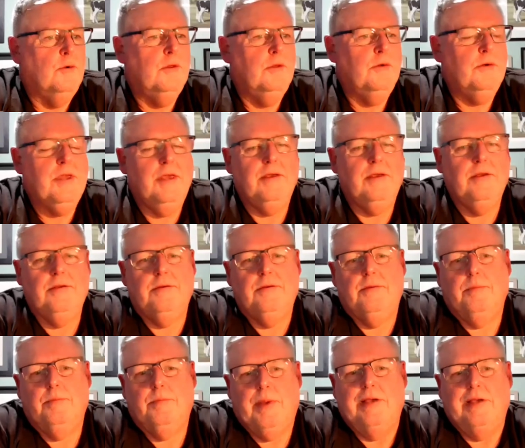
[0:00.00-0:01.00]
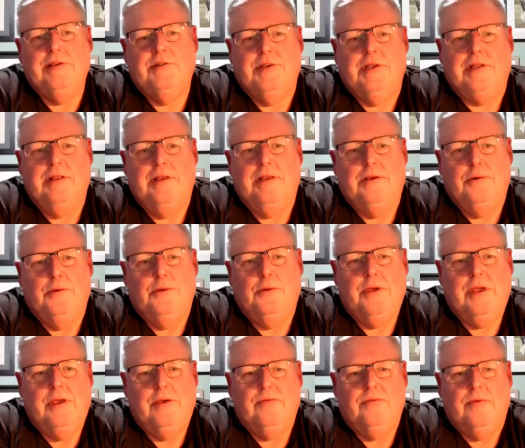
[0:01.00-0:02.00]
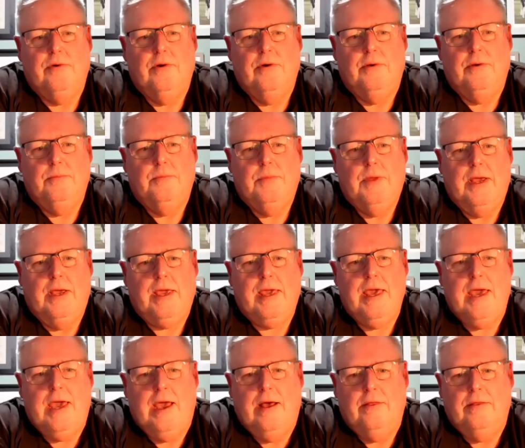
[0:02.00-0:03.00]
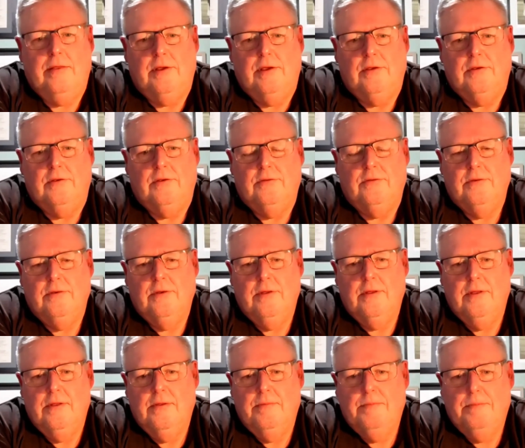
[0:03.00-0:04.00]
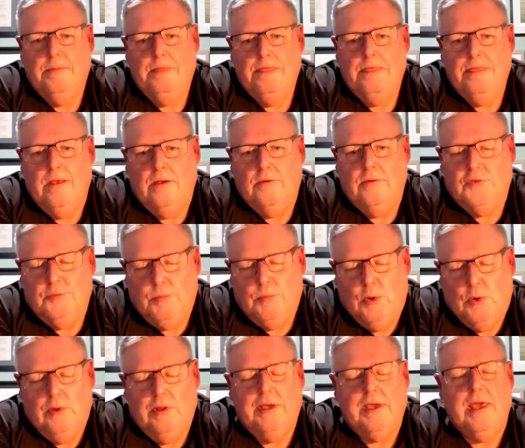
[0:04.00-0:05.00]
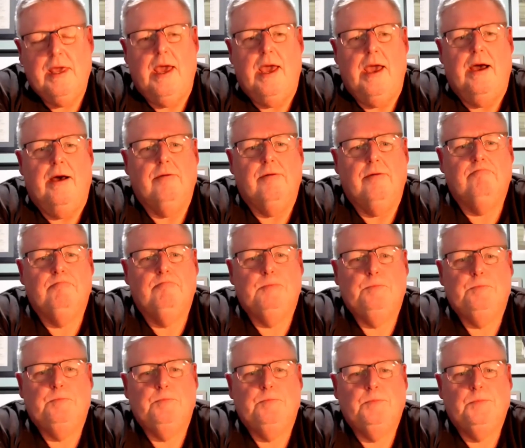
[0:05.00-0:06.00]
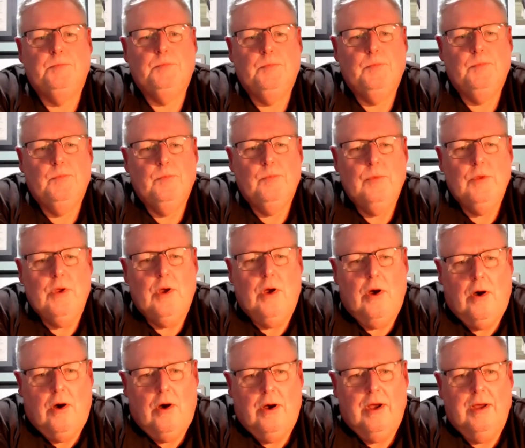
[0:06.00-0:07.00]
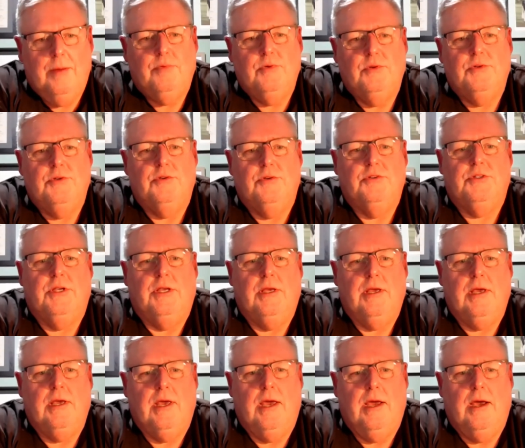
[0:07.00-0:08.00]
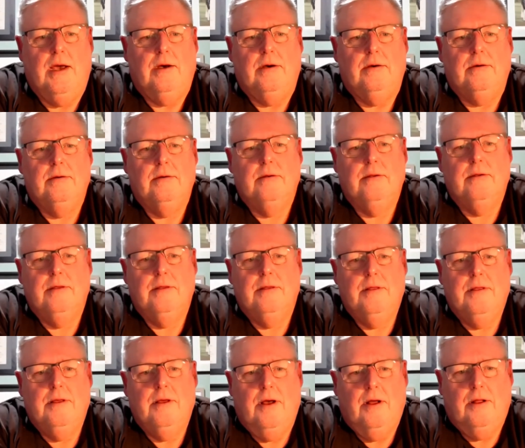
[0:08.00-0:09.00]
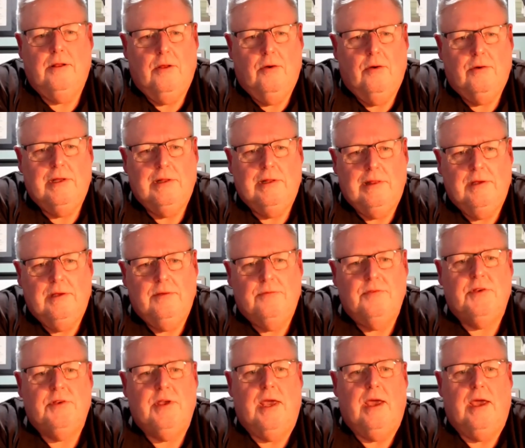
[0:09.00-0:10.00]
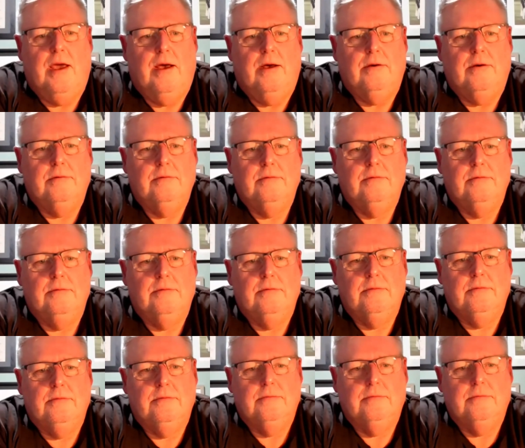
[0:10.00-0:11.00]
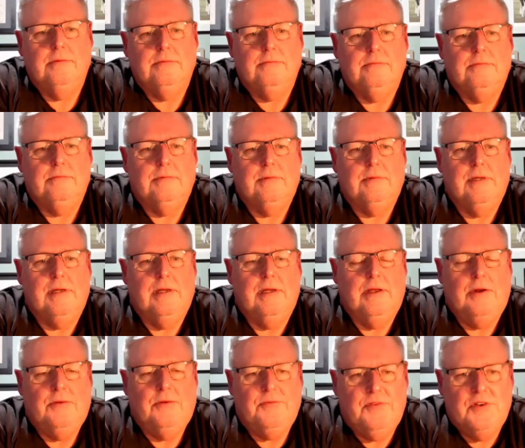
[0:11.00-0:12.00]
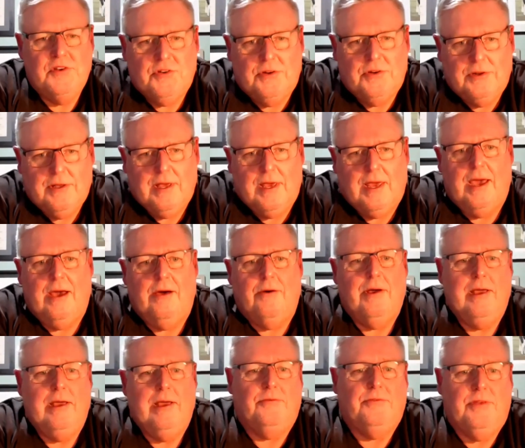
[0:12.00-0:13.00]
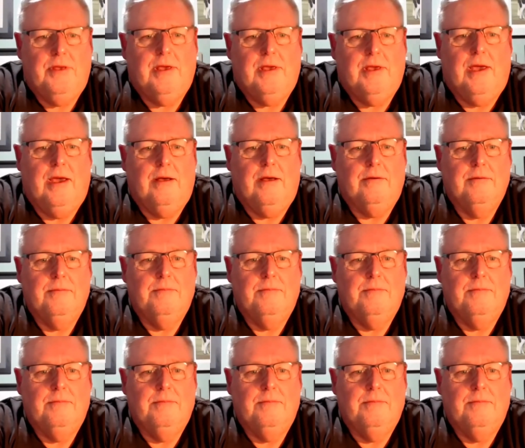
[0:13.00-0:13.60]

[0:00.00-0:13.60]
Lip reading: looking for a cow that is a smaller cow, a higher producing cow, a longer lived cow, an efficient cow, a healthy cow.